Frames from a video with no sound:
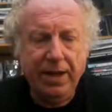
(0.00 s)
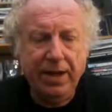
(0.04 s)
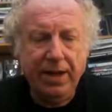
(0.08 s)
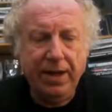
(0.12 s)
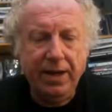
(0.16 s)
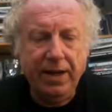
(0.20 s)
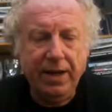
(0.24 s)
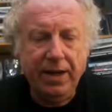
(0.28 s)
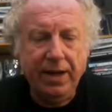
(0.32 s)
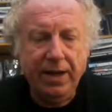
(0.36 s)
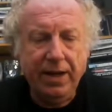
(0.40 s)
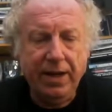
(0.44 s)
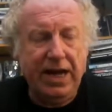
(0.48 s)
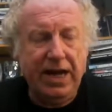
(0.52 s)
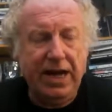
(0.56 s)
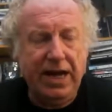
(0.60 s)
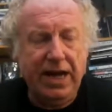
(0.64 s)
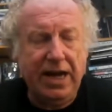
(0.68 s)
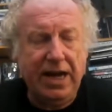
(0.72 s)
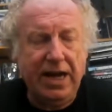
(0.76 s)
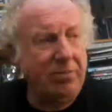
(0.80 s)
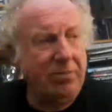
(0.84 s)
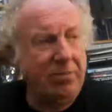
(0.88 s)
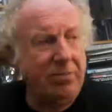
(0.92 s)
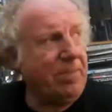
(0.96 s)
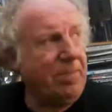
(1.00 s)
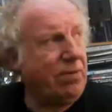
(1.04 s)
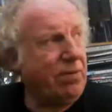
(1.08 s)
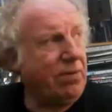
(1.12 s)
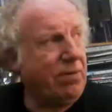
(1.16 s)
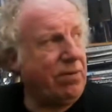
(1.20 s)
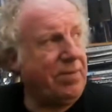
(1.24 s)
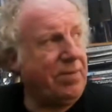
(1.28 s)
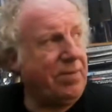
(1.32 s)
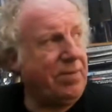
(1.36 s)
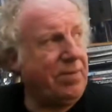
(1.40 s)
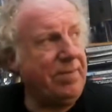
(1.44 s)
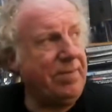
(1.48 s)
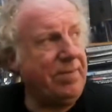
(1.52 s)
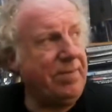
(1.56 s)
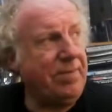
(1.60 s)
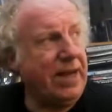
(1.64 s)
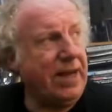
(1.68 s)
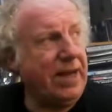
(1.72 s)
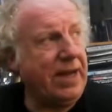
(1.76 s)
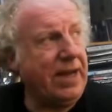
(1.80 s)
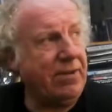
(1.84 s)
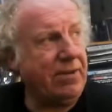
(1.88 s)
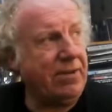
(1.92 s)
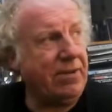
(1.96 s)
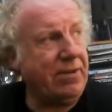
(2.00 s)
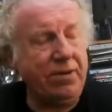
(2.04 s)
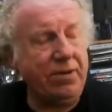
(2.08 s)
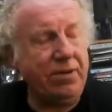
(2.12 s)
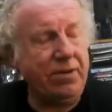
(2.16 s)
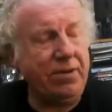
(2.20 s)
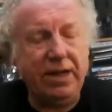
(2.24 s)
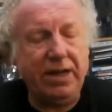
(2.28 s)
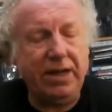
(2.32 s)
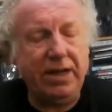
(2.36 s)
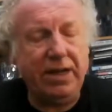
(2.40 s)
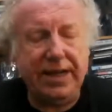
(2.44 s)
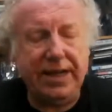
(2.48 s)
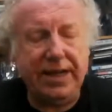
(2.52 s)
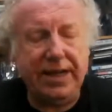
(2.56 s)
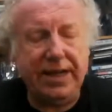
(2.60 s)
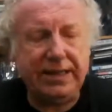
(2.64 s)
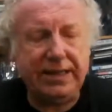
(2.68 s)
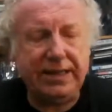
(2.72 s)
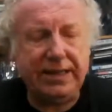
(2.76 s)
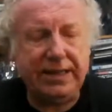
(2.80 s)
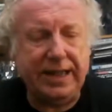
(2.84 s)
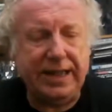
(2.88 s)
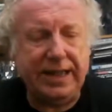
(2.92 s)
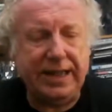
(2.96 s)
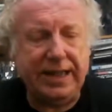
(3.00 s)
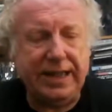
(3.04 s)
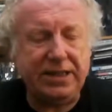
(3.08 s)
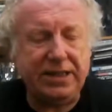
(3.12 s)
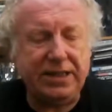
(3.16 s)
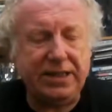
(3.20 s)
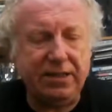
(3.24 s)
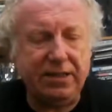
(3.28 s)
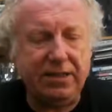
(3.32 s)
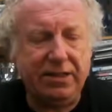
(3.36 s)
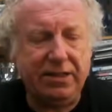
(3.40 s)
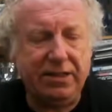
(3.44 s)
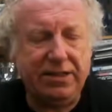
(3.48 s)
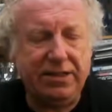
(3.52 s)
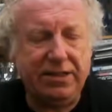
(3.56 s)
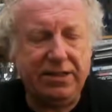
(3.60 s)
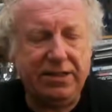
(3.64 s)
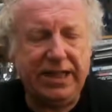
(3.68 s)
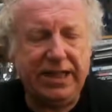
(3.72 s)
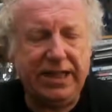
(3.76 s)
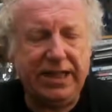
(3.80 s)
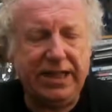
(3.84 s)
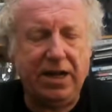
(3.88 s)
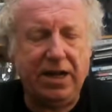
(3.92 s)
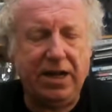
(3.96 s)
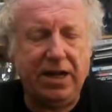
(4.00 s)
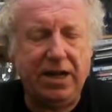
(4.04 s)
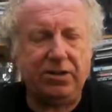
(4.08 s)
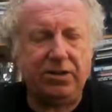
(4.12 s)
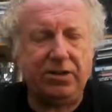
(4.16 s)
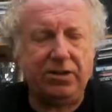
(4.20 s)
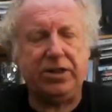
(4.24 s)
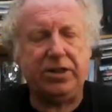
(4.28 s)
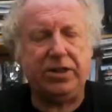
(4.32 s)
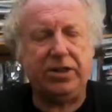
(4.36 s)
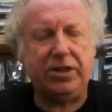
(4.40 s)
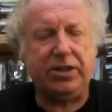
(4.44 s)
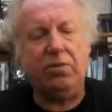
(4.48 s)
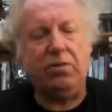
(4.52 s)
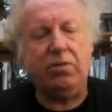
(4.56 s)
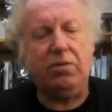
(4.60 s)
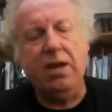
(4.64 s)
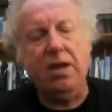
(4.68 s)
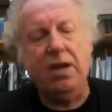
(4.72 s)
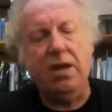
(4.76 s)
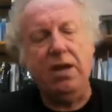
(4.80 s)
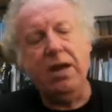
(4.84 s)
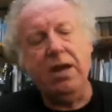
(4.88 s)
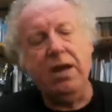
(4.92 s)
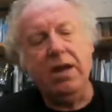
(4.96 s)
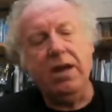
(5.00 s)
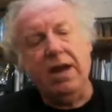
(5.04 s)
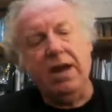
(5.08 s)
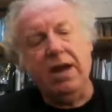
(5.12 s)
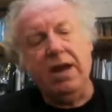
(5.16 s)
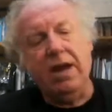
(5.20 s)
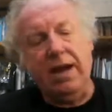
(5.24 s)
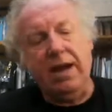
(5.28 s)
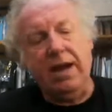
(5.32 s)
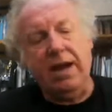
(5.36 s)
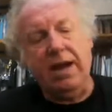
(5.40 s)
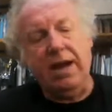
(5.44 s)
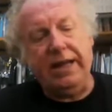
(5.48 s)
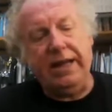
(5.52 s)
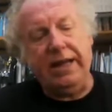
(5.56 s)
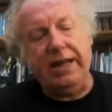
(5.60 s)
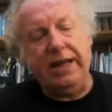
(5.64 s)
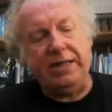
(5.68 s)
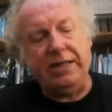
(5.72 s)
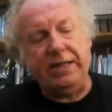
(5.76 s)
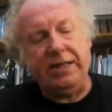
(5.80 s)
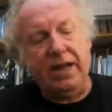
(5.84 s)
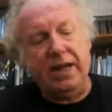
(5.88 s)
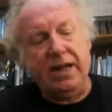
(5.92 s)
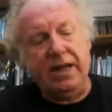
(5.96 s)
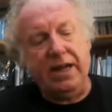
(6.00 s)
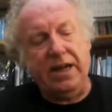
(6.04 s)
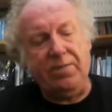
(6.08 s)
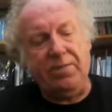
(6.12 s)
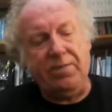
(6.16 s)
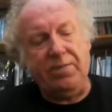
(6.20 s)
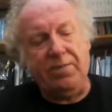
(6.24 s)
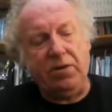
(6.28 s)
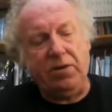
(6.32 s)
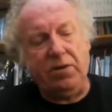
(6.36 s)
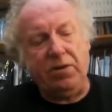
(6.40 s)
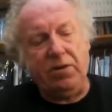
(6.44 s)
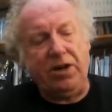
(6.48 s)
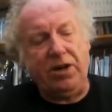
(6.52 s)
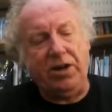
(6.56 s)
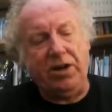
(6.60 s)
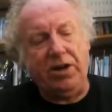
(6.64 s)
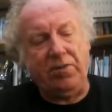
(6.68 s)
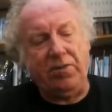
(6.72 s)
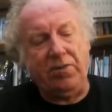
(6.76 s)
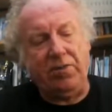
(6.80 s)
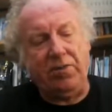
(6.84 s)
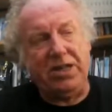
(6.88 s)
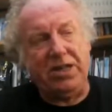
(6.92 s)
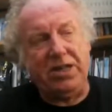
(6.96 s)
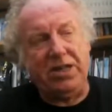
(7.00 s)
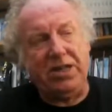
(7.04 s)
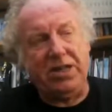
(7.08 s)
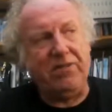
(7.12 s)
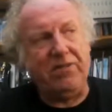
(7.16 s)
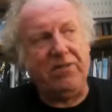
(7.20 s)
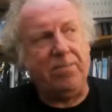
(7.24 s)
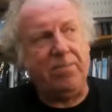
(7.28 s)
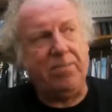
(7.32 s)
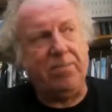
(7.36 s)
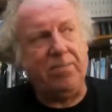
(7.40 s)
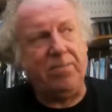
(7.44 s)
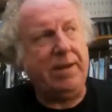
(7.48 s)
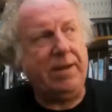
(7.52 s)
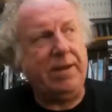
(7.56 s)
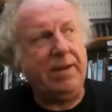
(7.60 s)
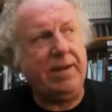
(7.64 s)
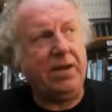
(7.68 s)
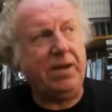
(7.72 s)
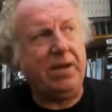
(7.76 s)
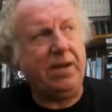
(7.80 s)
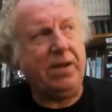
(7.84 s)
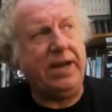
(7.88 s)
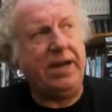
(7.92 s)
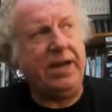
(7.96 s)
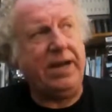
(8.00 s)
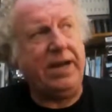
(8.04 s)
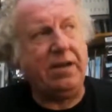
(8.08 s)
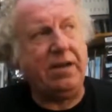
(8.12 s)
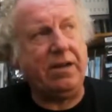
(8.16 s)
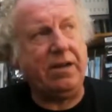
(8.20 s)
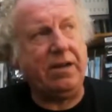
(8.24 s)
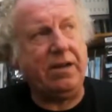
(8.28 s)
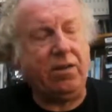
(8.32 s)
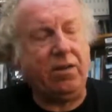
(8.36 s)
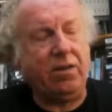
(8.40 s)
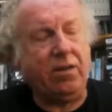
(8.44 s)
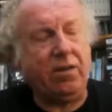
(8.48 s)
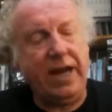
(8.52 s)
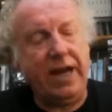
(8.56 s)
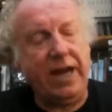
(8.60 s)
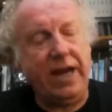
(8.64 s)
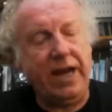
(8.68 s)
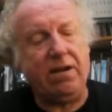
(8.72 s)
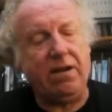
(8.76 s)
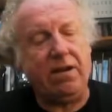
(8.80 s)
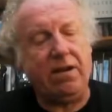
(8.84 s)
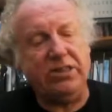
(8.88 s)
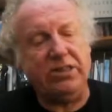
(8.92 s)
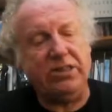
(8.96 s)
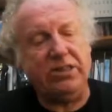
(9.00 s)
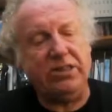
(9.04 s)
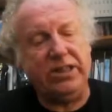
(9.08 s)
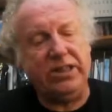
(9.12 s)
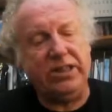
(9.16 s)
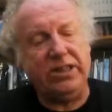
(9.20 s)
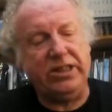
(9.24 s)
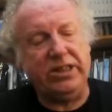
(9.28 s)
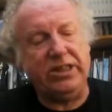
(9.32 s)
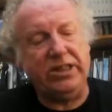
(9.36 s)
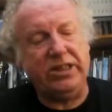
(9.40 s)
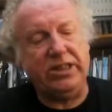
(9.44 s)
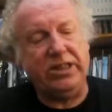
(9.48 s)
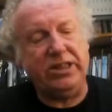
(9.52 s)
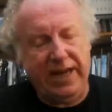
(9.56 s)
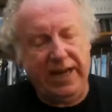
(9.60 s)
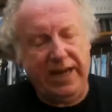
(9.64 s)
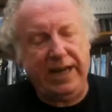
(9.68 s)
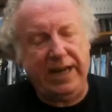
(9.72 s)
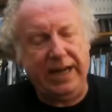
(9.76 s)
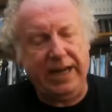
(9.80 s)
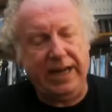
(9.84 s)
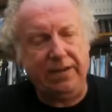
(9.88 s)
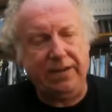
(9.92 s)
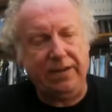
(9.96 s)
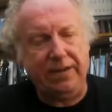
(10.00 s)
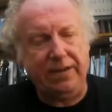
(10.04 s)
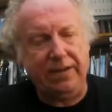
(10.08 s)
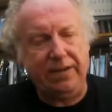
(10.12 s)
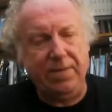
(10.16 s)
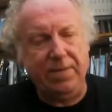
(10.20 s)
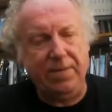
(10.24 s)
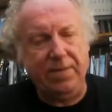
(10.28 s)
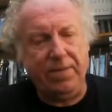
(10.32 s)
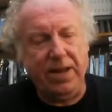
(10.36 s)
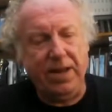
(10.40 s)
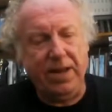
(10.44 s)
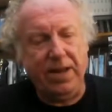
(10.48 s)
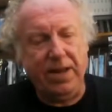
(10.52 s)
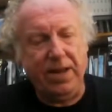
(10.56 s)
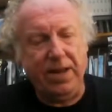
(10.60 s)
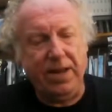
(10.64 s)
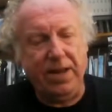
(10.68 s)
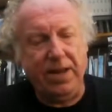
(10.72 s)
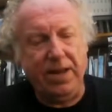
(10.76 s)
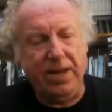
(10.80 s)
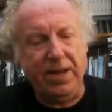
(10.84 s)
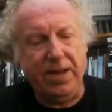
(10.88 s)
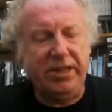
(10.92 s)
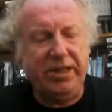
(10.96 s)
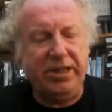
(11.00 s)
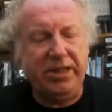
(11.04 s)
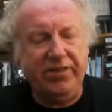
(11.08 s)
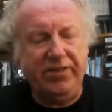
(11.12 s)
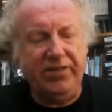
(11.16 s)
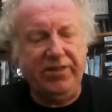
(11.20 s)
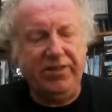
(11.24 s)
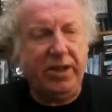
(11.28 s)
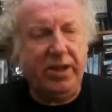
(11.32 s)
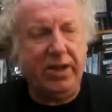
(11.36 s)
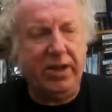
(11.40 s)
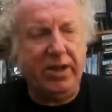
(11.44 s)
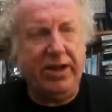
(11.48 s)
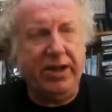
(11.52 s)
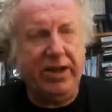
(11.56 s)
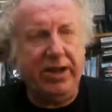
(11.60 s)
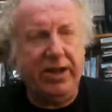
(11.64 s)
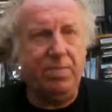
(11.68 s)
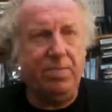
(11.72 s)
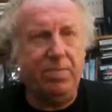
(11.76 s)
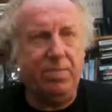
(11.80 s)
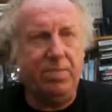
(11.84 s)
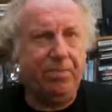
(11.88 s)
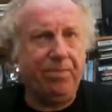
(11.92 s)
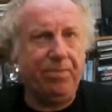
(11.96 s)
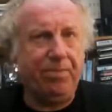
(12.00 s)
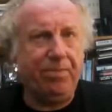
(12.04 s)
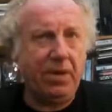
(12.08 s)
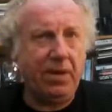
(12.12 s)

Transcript: So uh, that would have been prime time in the afternoon in the United States. Uh, Christine Hart's show uh, is uh, goes out from seven p m till nine o'clock here. She's from in England. She was interviewing him